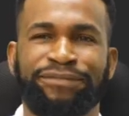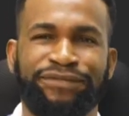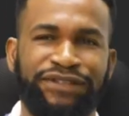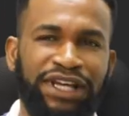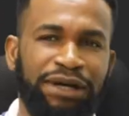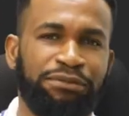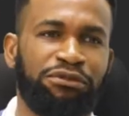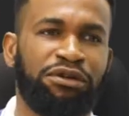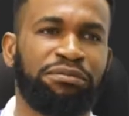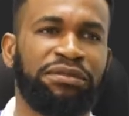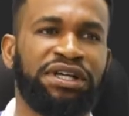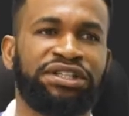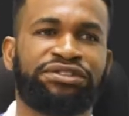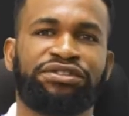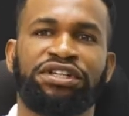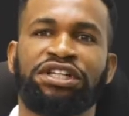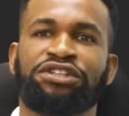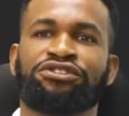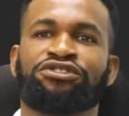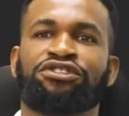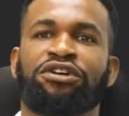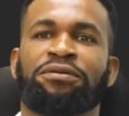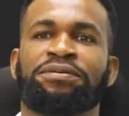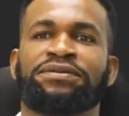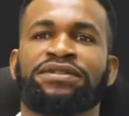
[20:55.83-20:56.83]

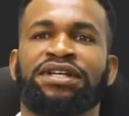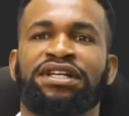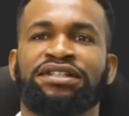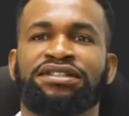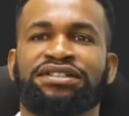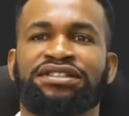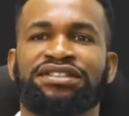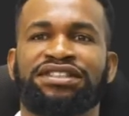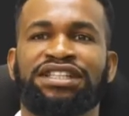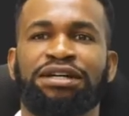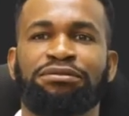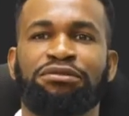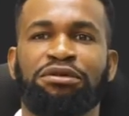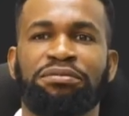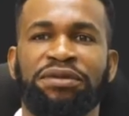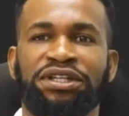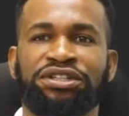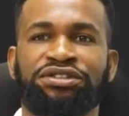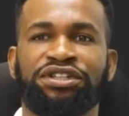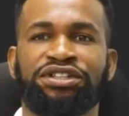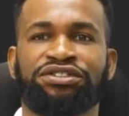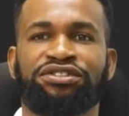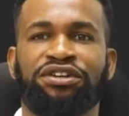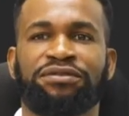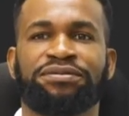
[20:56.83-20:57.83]
thermometric substance.
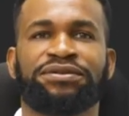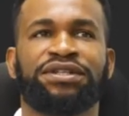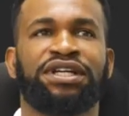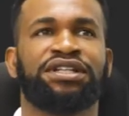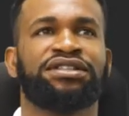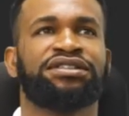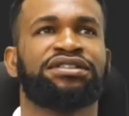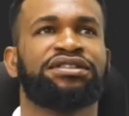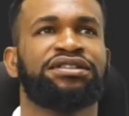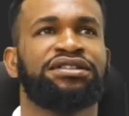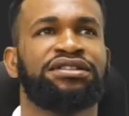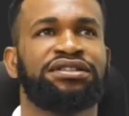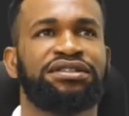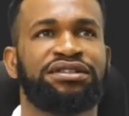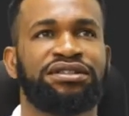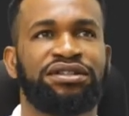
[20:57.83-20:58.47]
Thermometric substance.